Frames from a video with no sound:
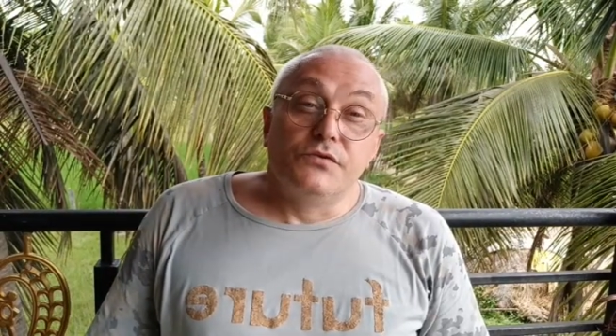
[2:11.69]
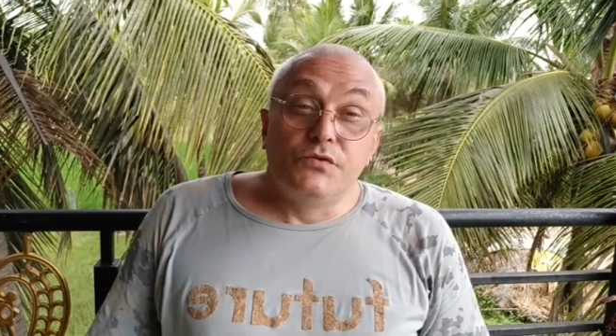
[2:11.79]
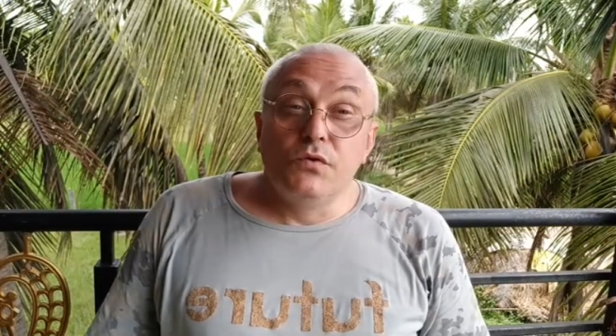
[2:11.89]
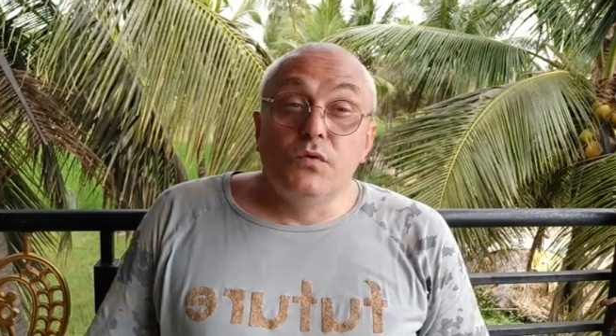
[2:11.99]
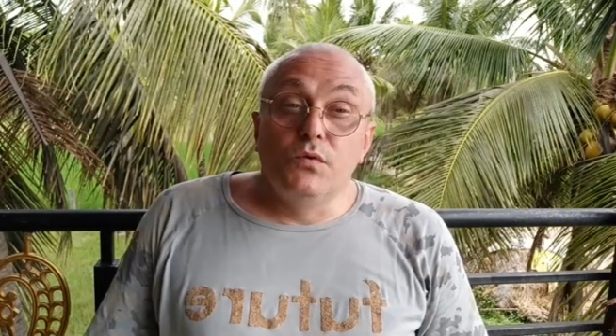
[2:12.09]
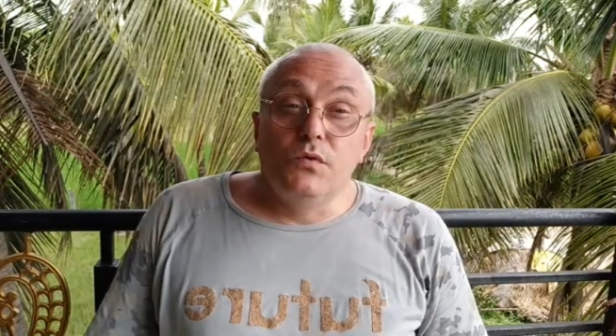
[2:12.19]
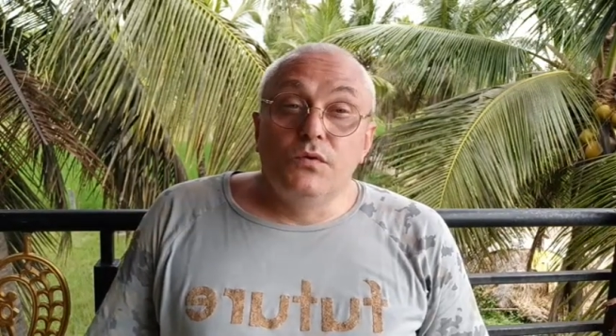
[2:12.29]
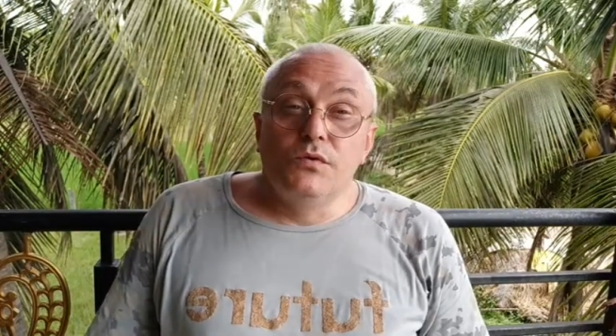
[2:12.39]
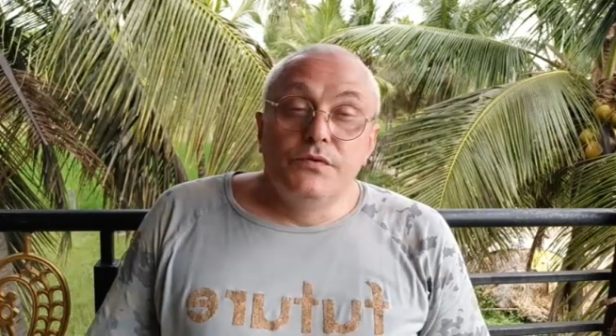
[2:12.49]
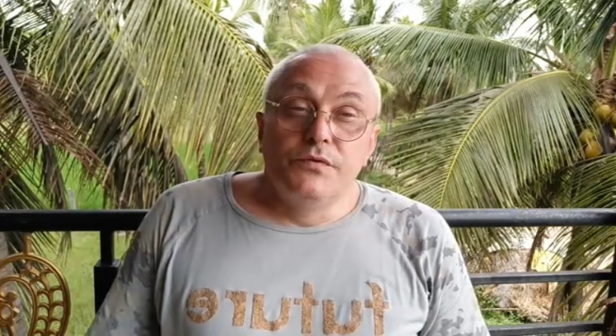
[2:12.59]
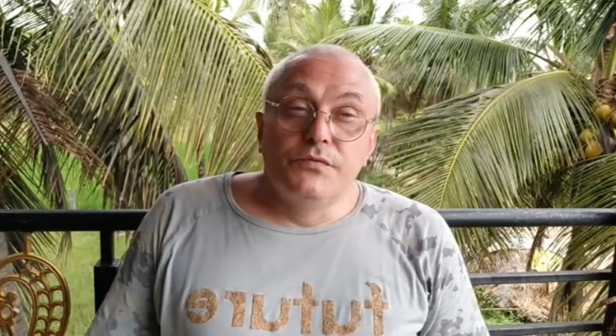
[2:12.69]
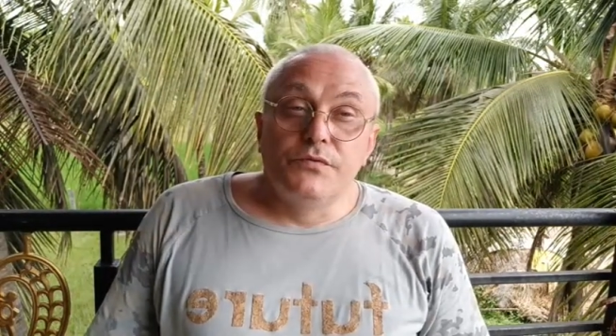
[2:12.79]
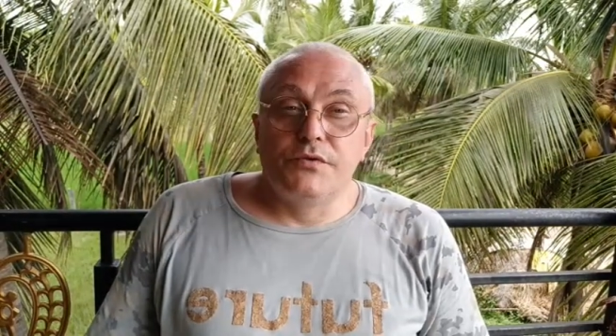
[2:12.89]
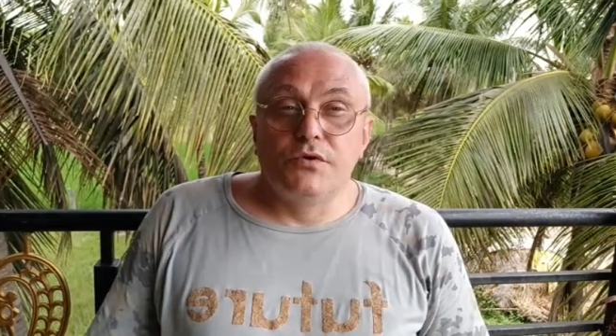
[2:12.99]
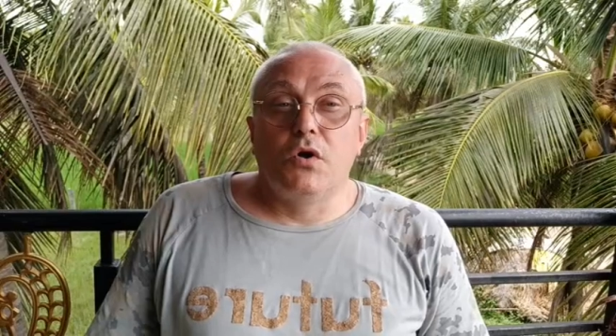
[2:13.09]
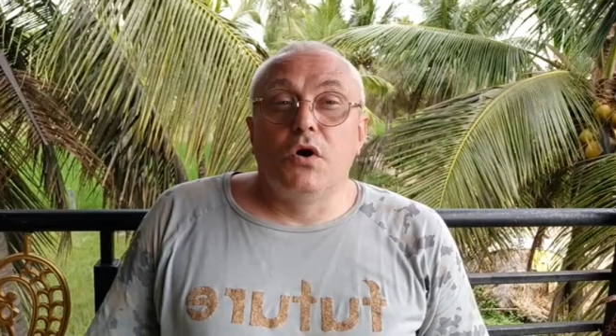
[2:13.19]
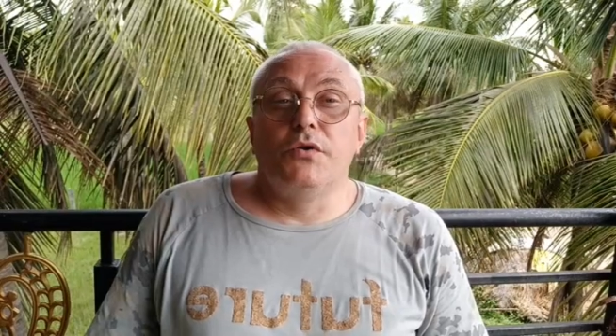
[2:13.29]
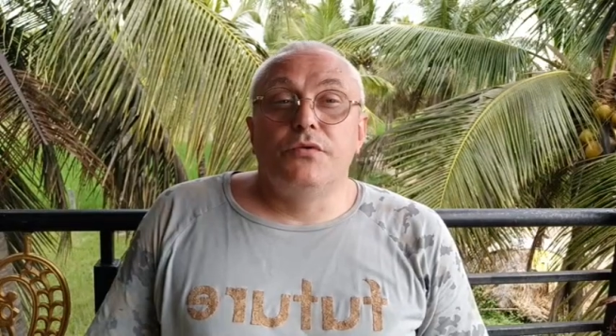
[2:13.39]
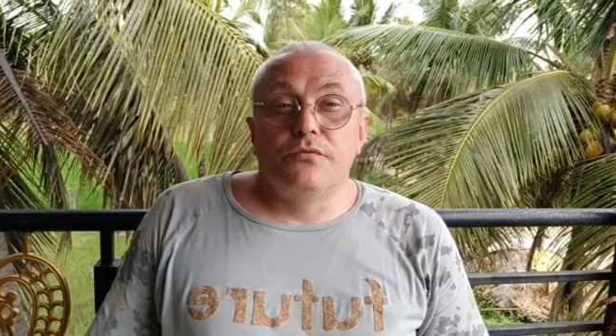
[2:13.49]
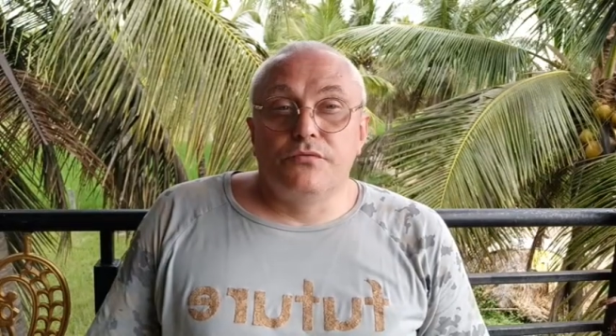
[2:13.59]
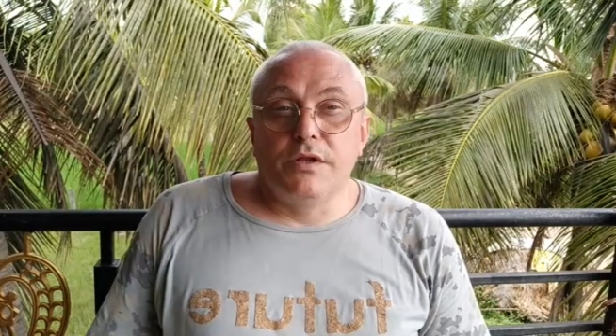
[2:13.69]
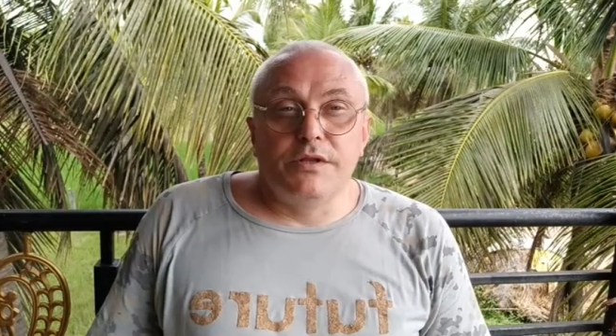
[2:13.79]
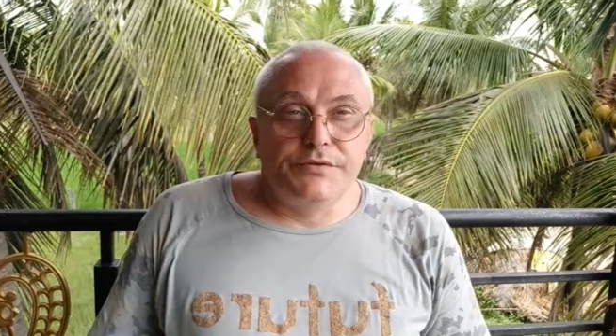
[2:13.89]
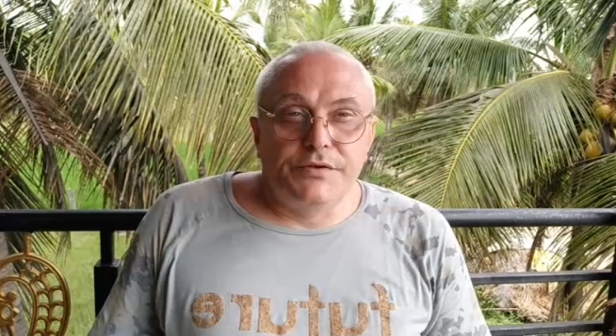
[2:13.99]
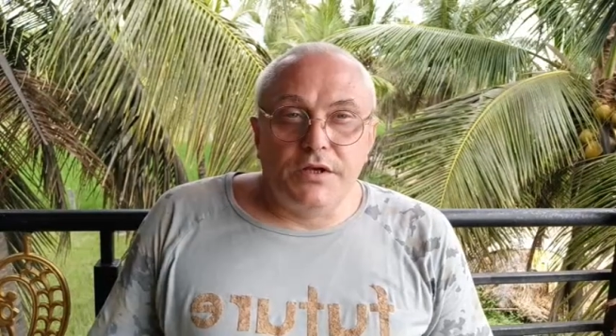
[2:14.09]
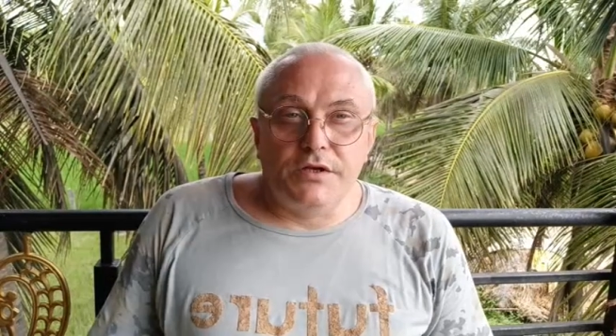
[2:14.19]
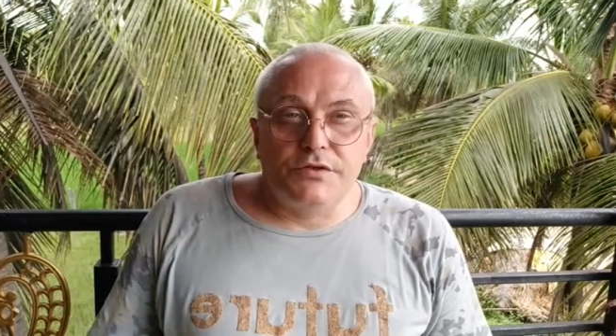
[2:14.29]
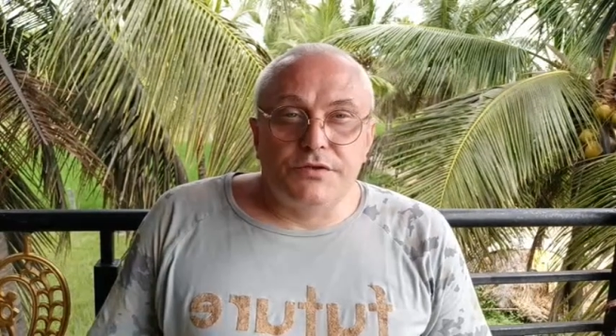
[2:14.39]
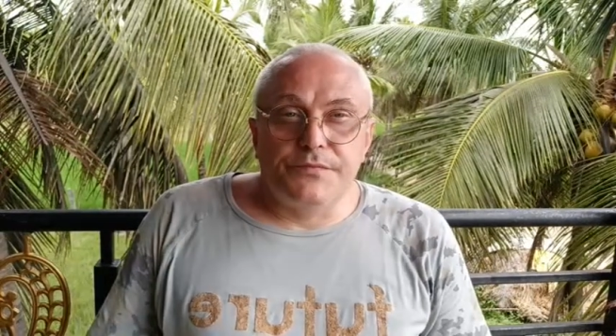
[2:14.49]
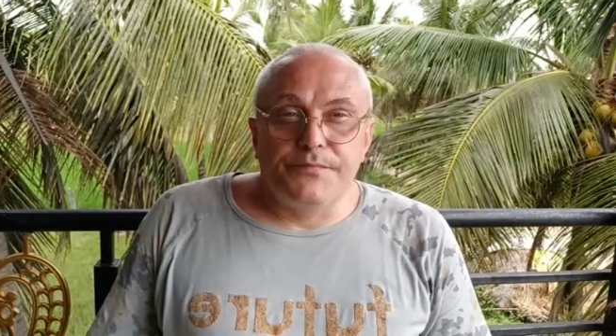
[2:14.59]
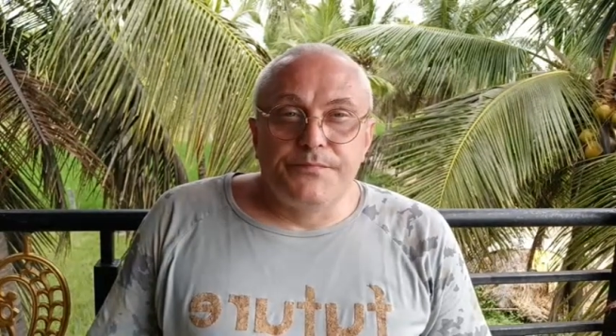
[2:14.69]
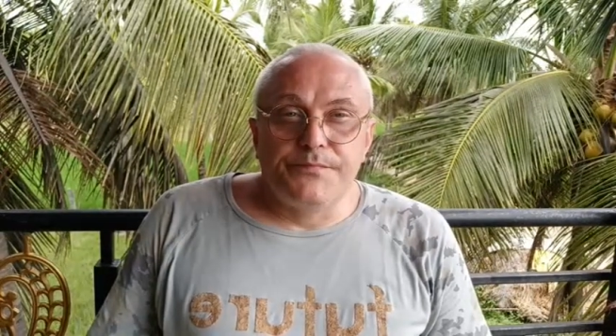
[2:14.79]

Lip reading: tool for the God realization?